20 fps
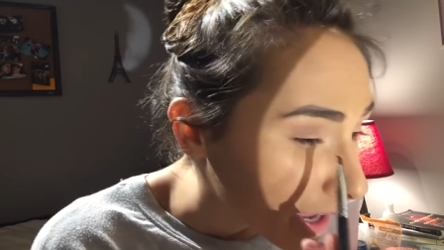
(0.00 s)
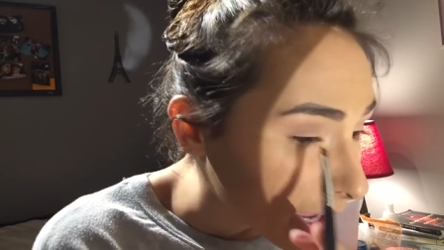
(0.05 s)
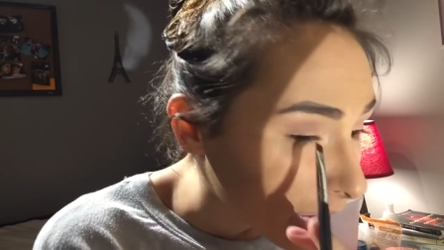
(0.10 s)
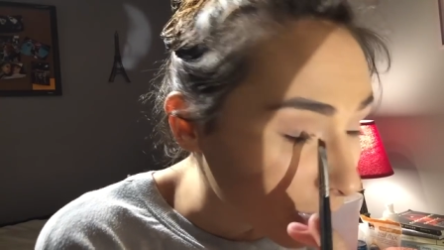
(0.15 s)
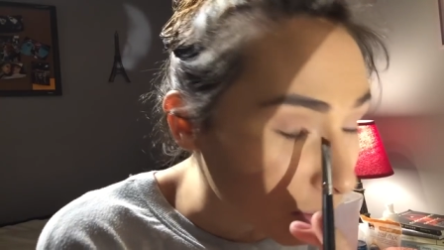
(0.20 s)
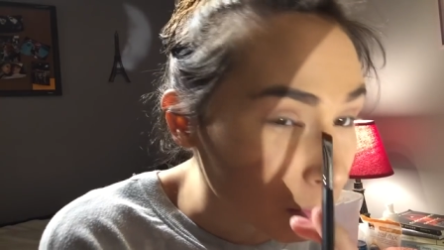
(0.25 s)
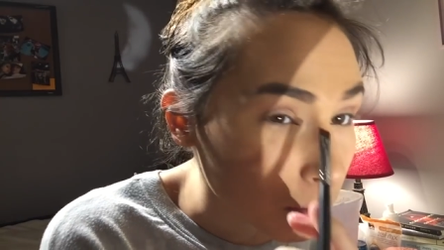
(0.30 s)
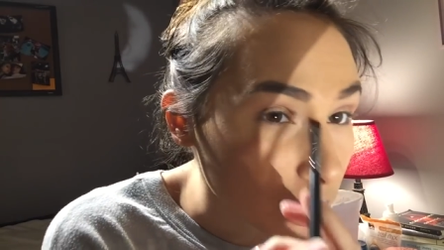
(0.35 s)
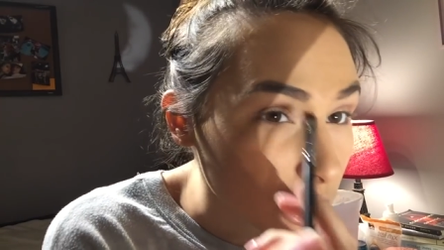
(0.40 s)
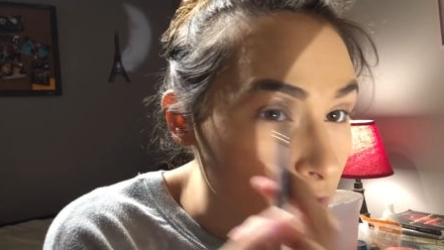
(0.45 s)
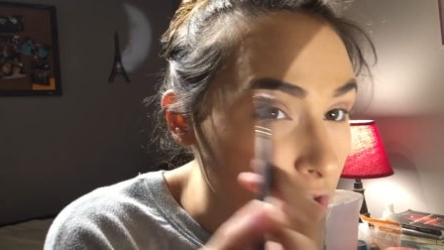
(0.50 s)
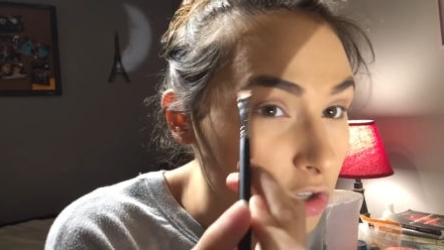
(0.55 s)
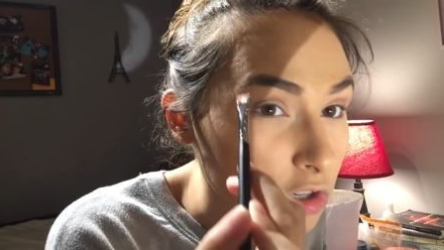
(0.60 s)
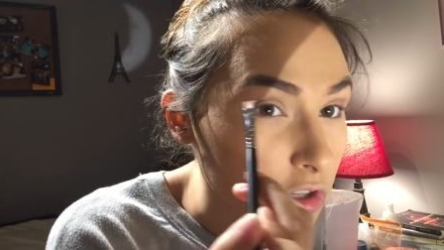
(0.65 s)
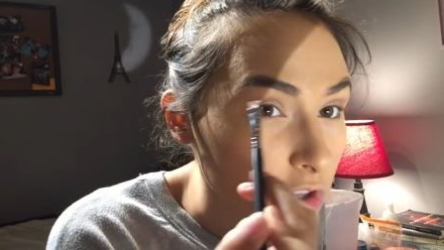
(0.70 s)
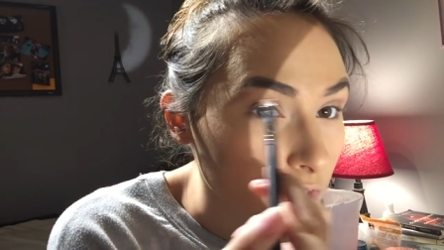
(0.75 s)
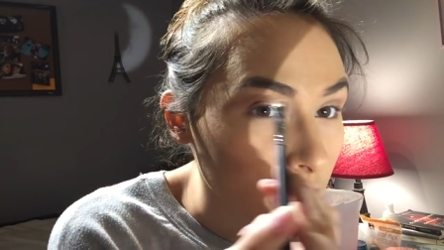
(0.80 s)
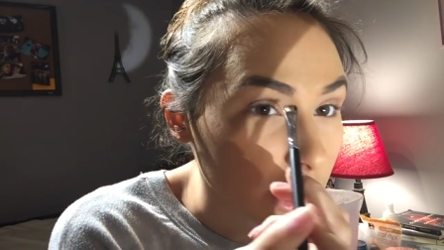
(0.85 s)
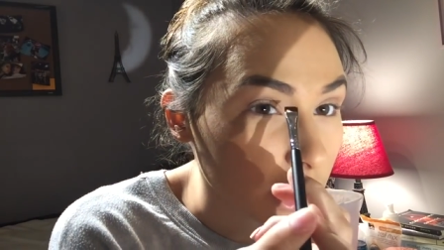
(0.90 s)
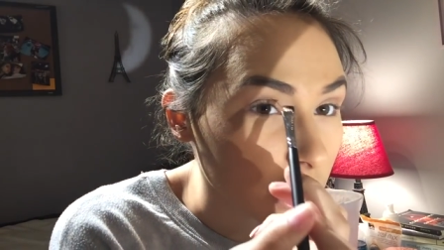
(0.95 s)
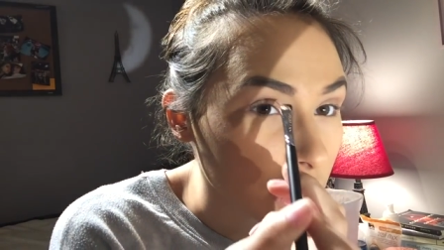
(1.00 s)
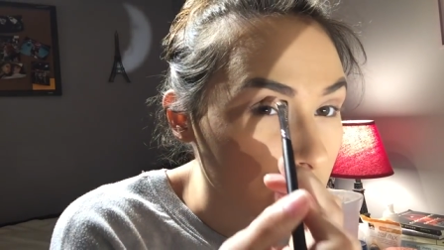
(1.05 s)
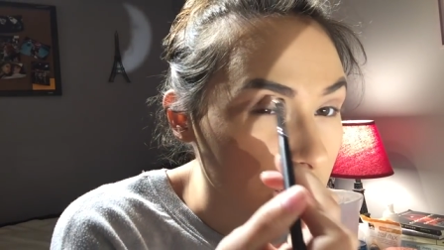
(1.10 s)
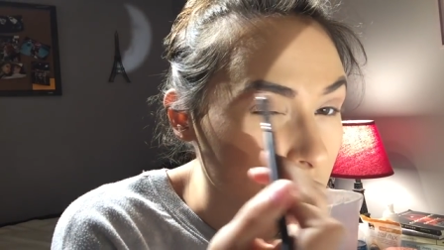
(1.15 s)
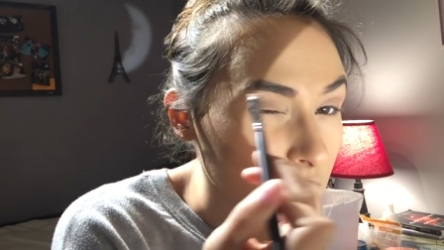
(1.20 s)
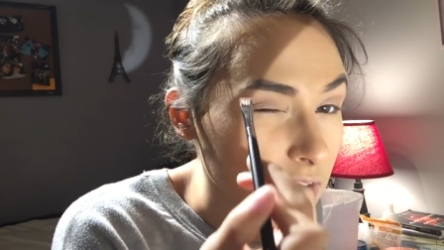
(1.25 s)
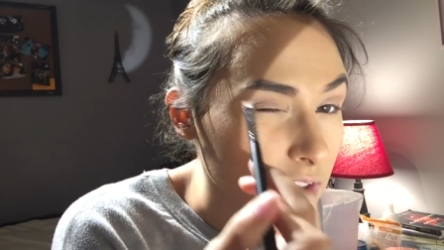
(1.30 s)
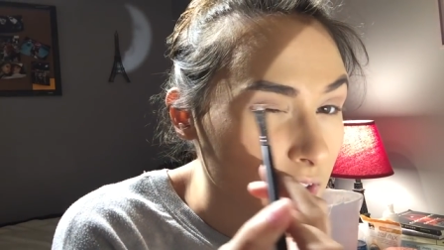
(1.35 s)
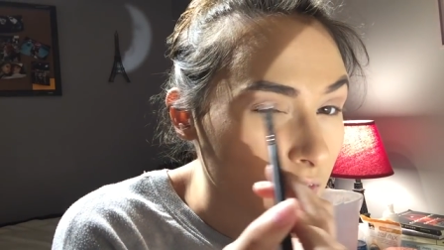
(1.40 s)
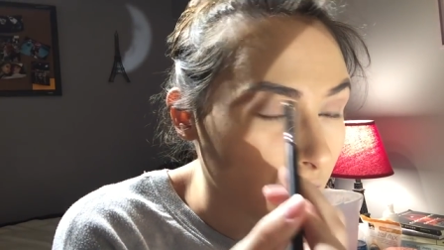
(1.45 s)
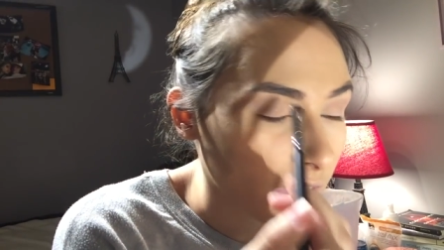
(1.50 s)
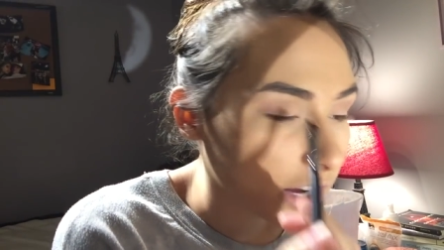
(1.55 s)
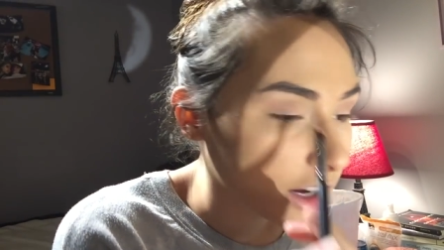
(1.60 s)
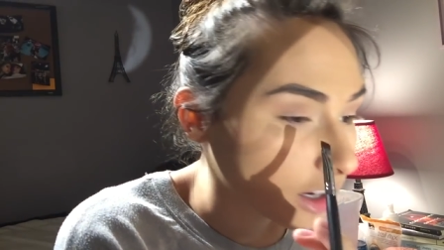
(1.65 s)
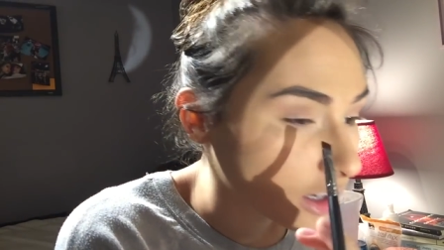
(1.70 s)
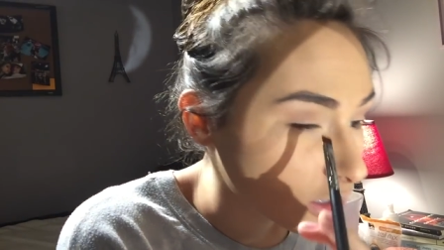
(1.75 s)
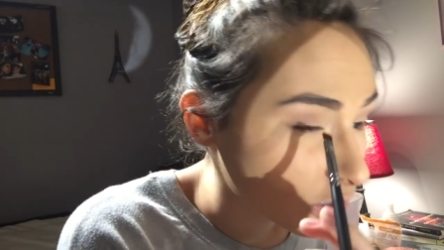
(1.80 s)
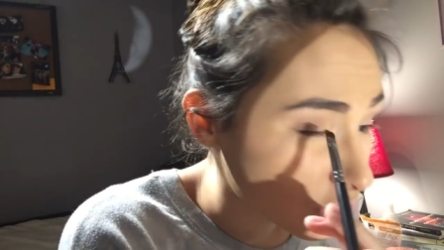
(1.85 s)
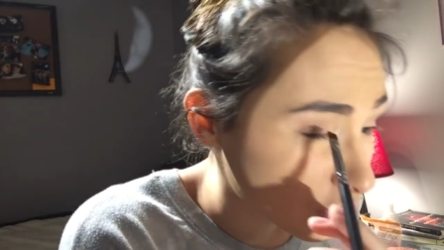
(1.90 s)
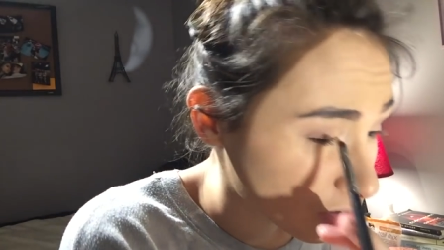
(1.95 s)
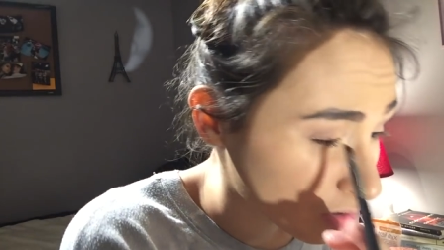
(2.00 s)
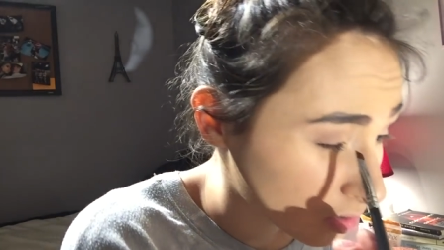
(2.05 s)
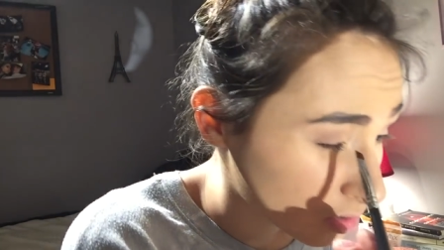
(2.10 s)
And I'm going to, like, kind of